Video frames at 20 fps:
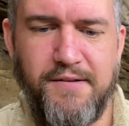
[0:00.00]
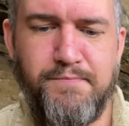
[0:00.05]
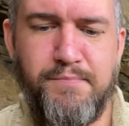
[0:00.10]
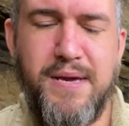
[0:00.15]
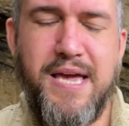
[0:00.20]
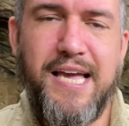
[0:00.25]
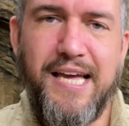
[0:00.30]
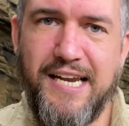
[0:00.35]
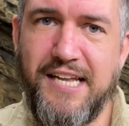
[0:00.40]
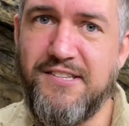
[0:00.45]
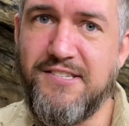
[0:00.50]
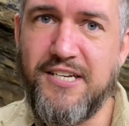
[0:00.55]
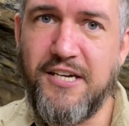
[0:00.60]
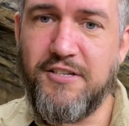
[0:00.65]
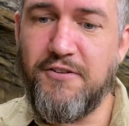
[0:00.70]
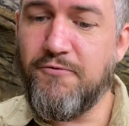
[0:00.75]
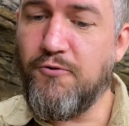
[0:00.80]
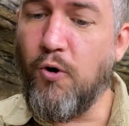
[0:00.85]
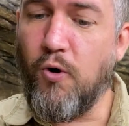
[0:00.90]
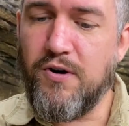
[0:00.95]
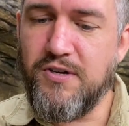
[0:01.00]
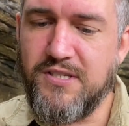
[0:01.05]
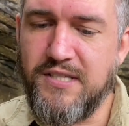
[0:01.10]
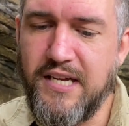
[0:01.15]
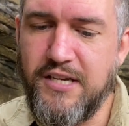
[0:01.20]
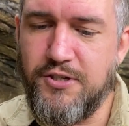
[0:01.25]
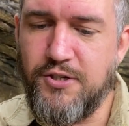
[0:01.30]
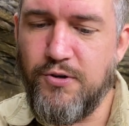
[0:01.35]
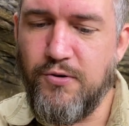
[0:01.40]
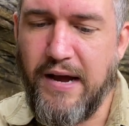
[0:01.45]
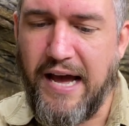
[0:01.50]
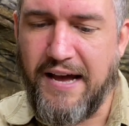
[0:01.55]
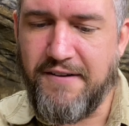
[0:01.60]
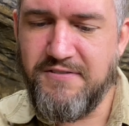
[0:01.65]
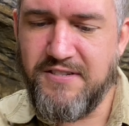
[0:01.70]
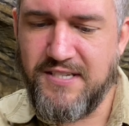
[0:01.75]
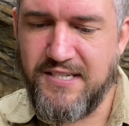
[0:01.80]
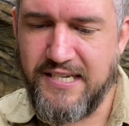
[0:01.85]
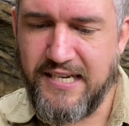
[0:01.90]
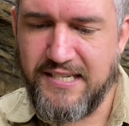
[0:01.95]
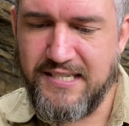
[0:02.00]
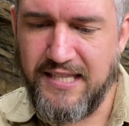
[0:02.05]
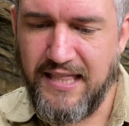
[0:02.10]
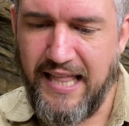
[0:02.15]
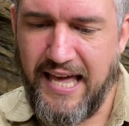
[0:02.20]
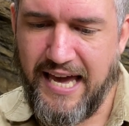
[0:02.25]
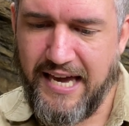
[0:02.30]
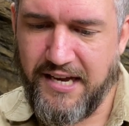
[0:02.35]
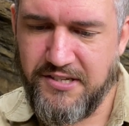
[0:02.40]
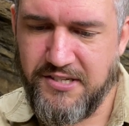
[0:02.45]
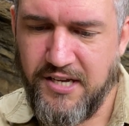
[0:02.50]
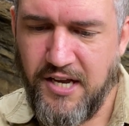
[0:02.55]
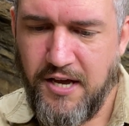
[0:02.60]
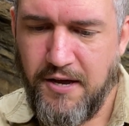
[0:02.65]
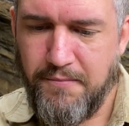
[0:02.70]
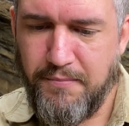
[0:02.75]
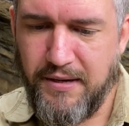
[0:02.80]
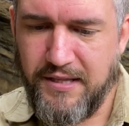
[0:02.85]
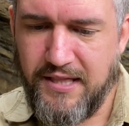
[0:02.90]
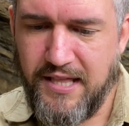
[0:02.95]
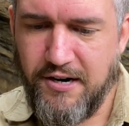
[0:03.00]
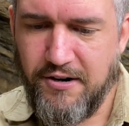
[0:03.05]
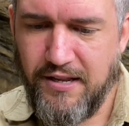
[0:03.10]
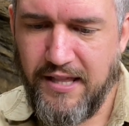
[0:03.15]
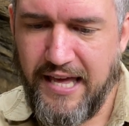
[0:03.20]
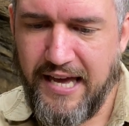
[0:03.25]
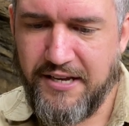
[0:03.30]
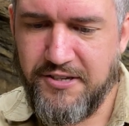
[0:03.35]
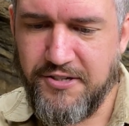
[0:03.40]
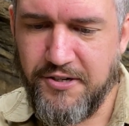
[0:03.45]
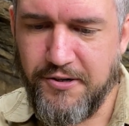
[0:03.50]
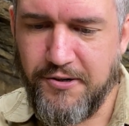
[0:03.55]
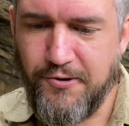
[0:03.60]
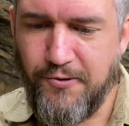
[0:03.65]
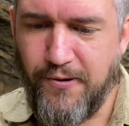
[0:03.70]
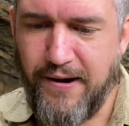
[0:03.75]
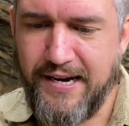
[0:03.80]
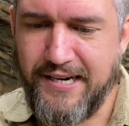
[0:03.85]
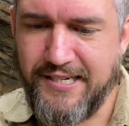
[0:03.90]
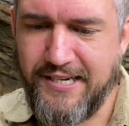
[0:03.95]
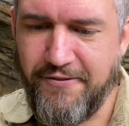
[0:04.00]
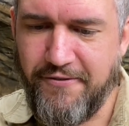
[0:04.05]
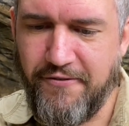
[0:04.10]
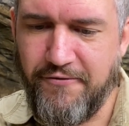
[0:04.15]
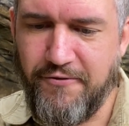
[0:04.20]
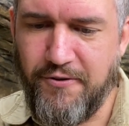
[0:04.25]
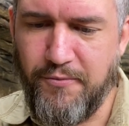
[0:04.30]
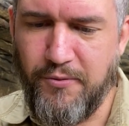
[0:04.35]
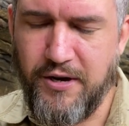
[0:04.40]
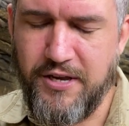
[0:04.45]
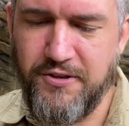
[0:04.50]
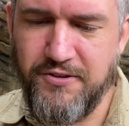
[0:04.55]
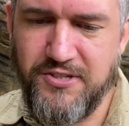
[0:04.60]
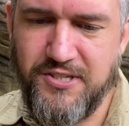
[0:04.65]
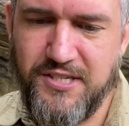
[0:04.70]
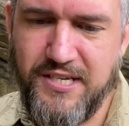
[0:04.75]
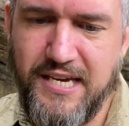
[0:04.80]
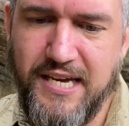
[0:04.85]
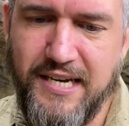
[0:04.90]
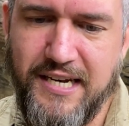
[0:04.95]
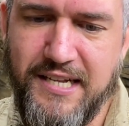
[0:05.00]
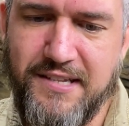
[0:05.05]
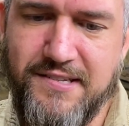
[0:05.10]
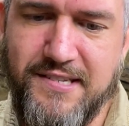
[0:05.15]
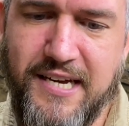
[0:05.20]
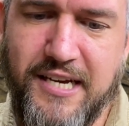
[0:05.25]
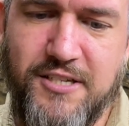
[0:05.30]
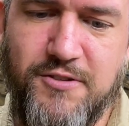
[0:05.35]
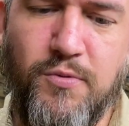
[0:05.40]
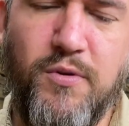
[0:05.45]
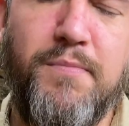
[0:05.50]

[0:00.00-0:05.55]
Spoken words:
Being an insect, of course, they do have 6 legs, but their legs are quite different from what you'll see in insects.